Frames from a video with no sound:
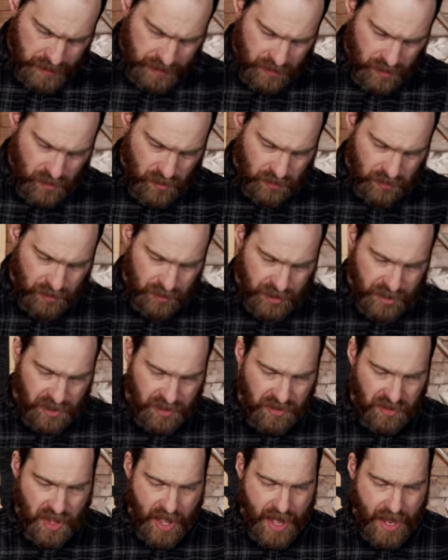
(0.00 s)
Oh, look
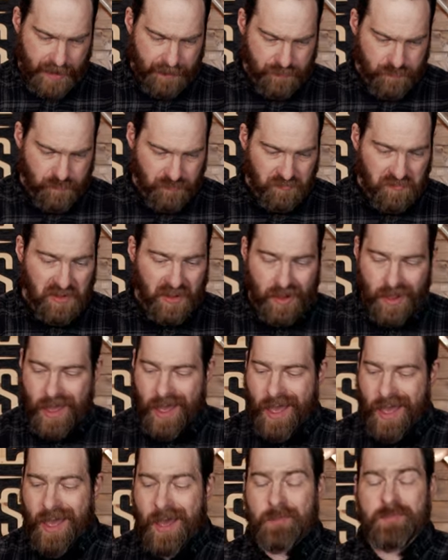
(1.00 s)
at that.
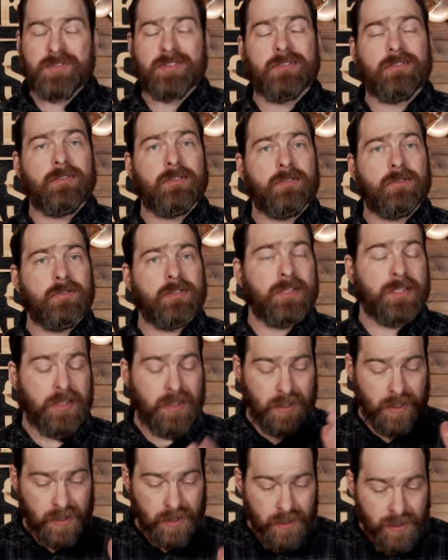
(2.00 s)

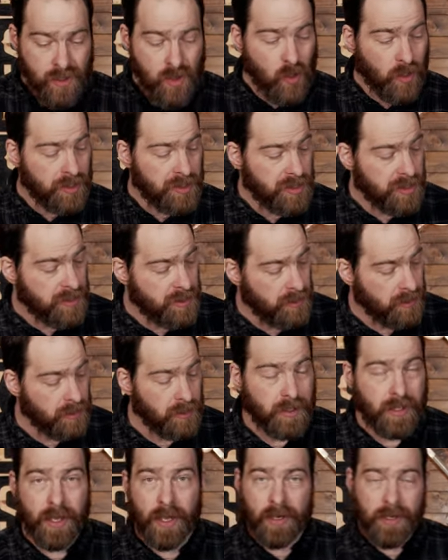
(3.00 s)
Absolutely gorgeous to
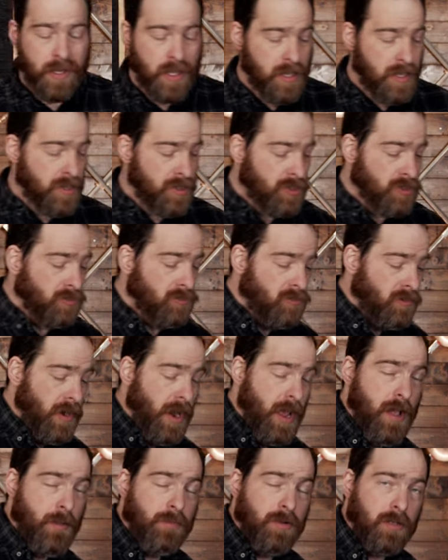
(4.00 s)
look at. So
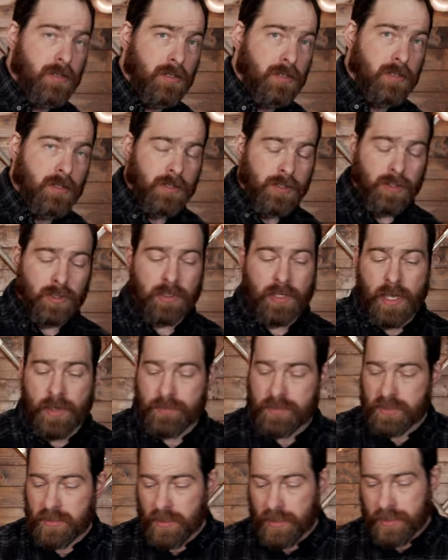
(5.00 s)
grab your
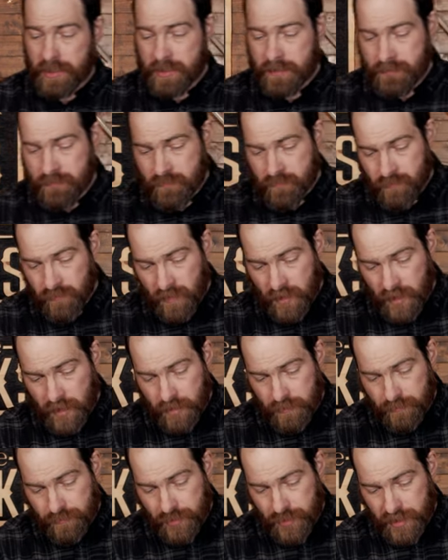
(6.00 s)
lime slice,
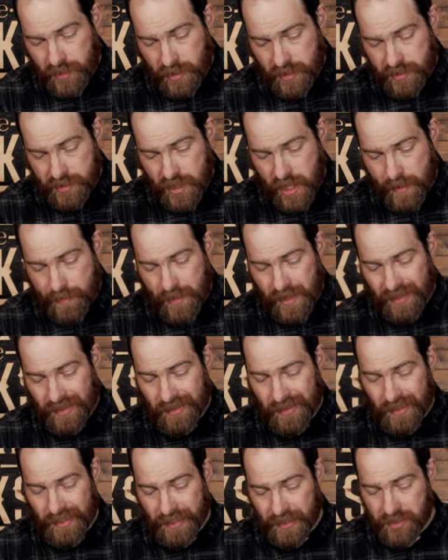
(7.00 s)
put it on top
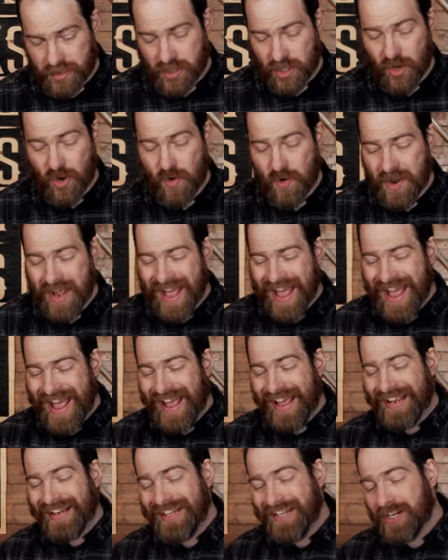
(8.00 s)
like so,
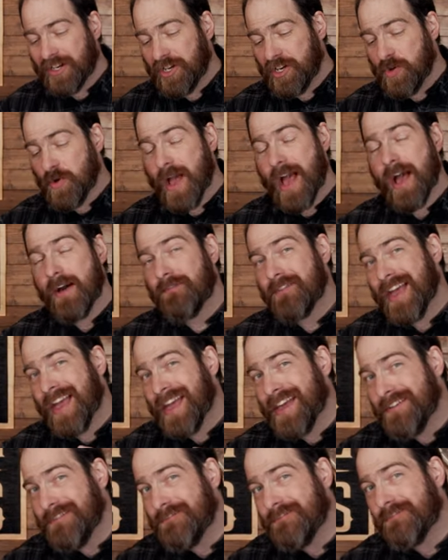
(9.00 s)
and here you have
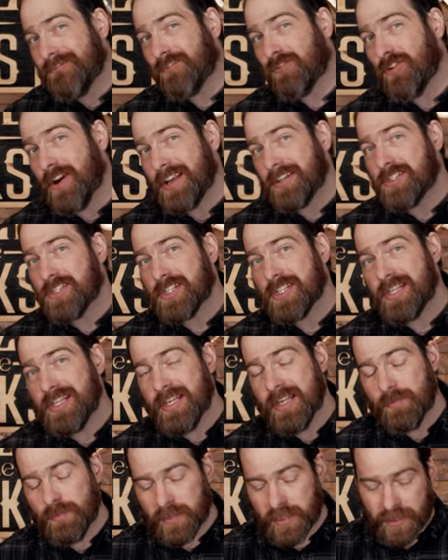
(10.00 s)
a French
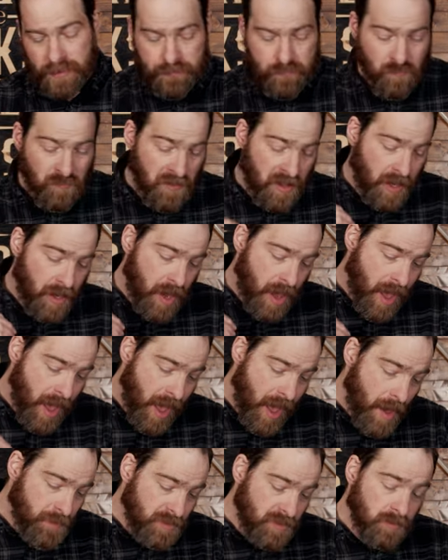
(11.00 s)
gimlet.
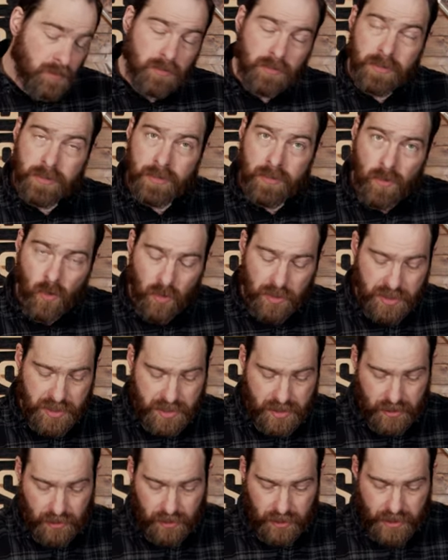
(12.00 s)
Absolutely
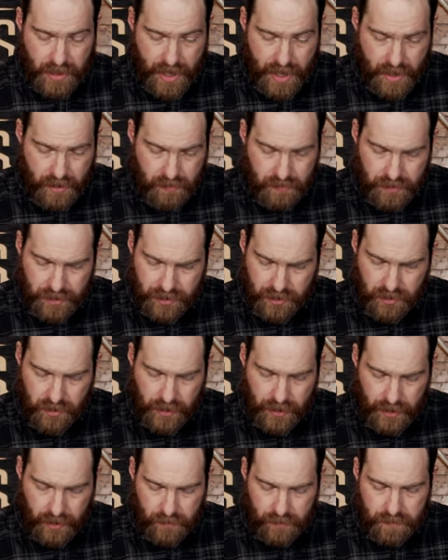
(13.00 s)
gorgeous to look at. Let's
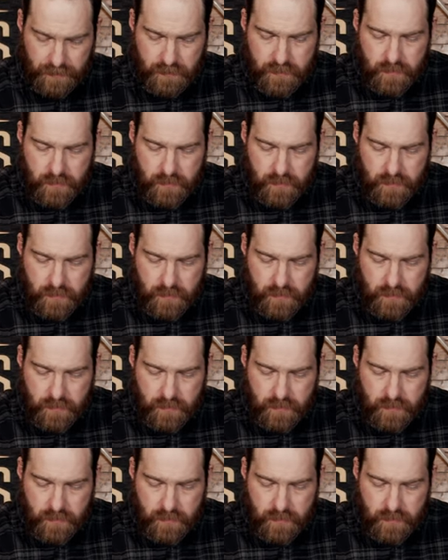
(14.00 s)
try it out.